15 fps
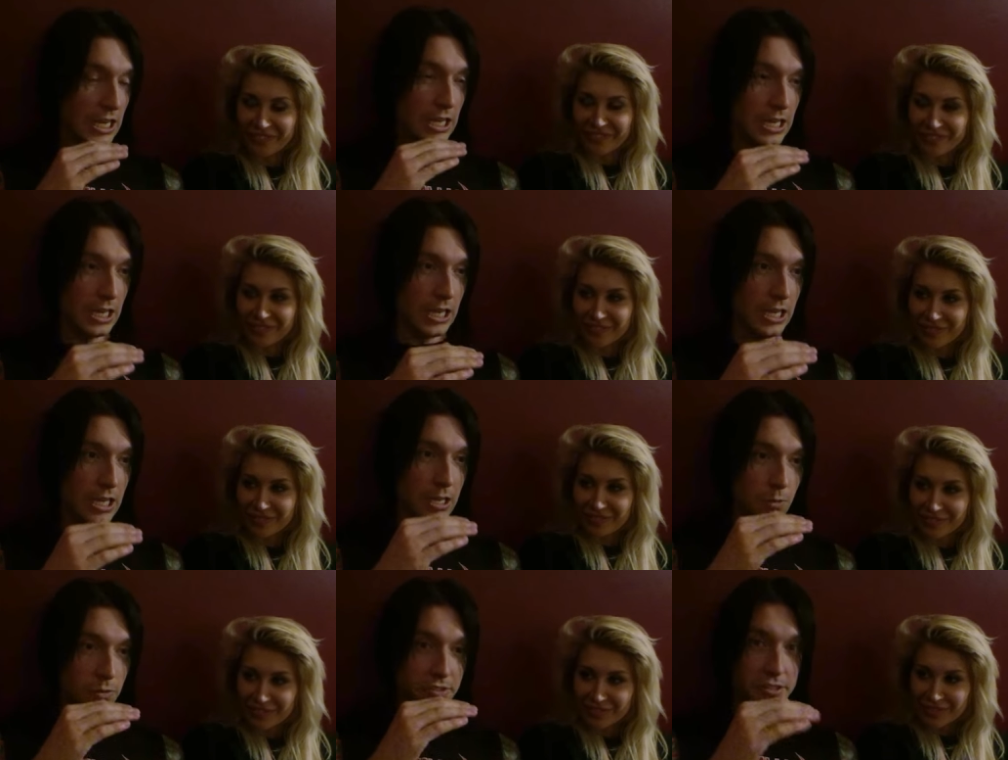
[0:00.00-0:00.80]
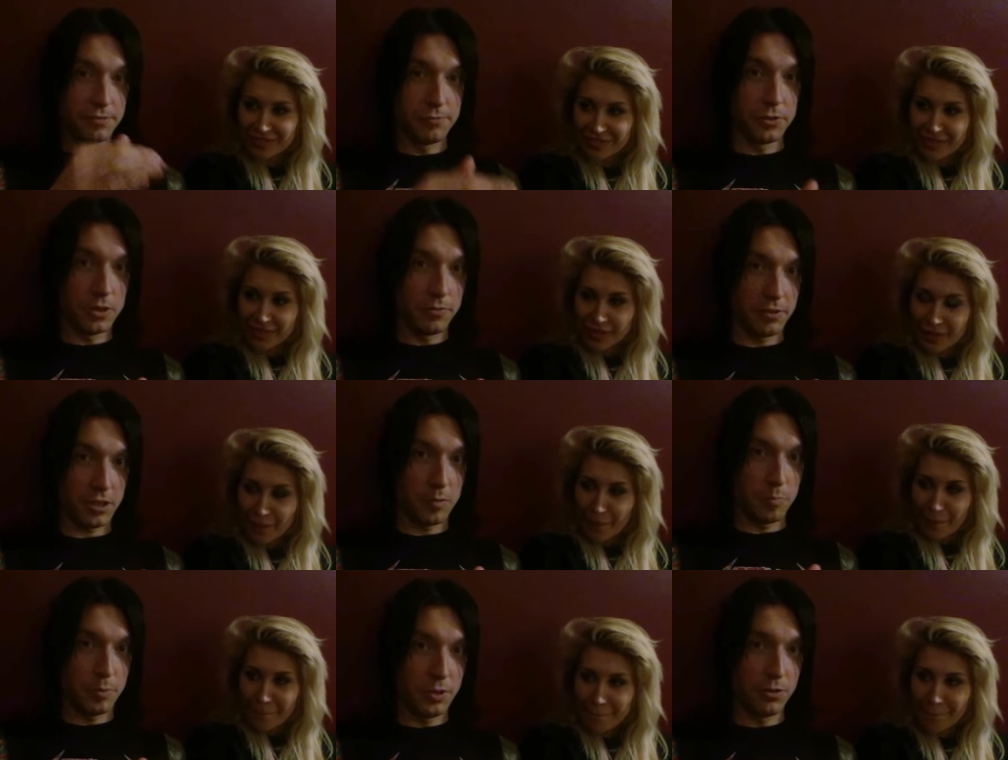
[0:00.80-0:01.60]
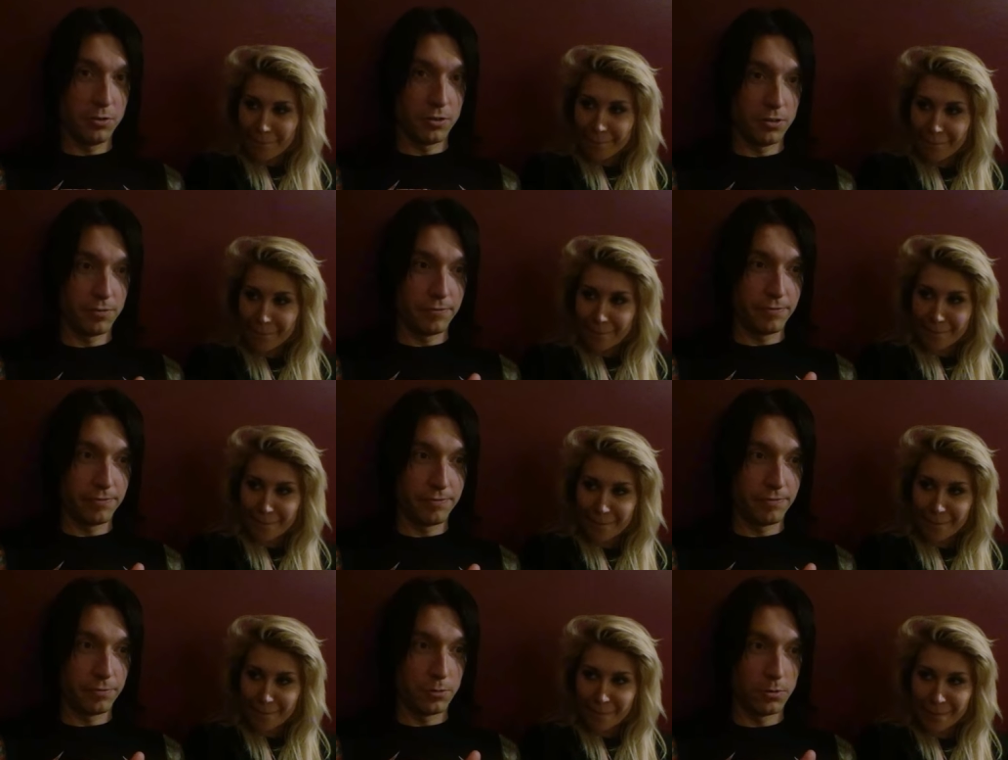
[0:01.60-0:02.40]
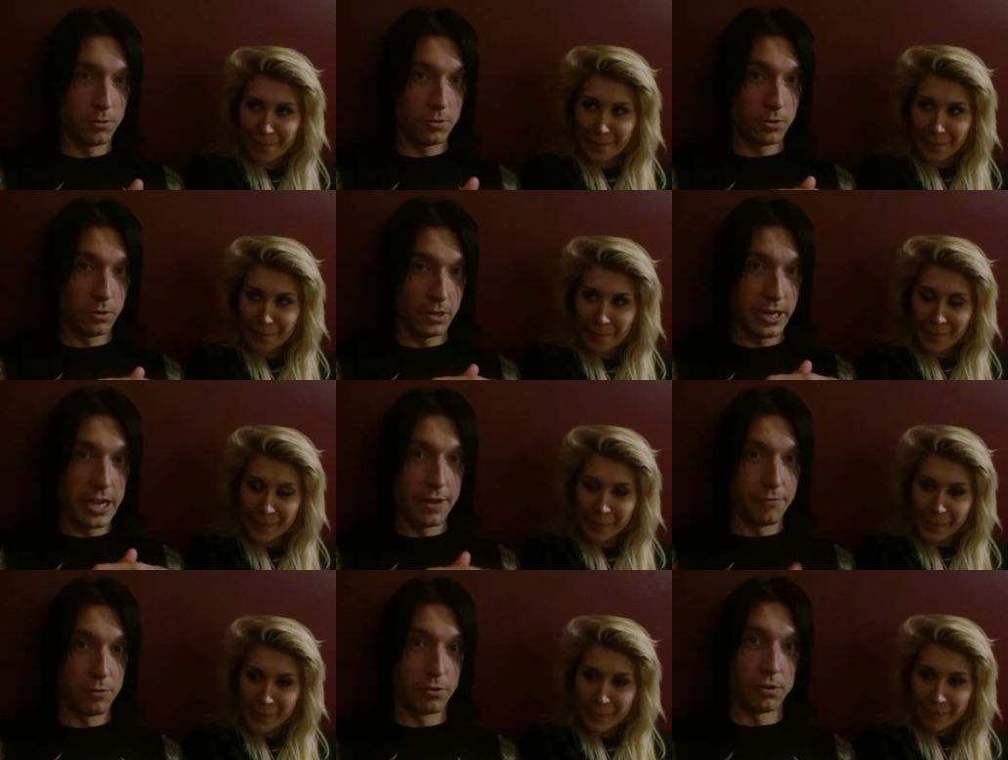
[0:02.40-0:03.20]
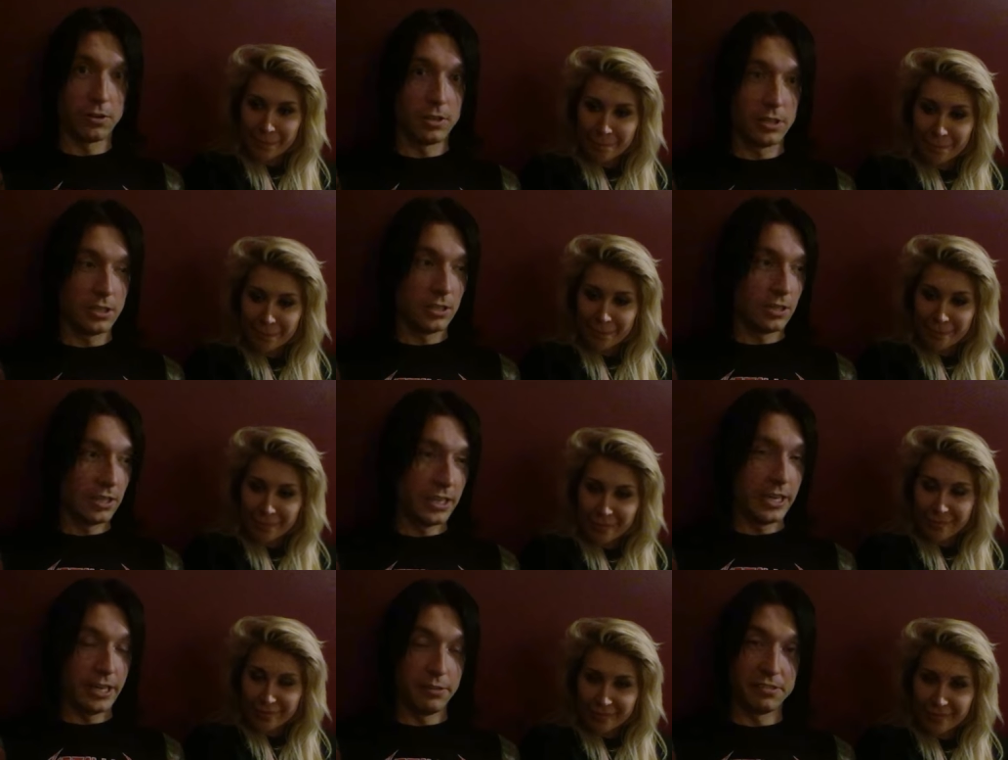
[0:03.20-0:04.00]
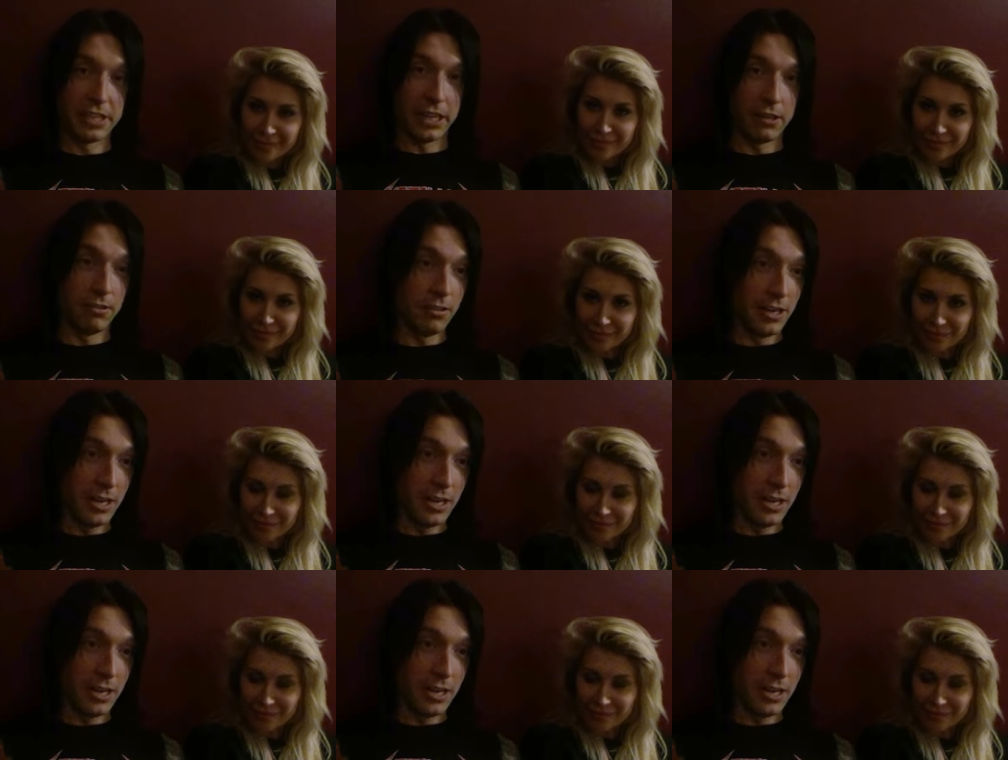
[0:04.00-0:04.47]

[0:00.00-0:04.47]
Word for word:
Speaker 1: he was in front of a computer forever. And I was like,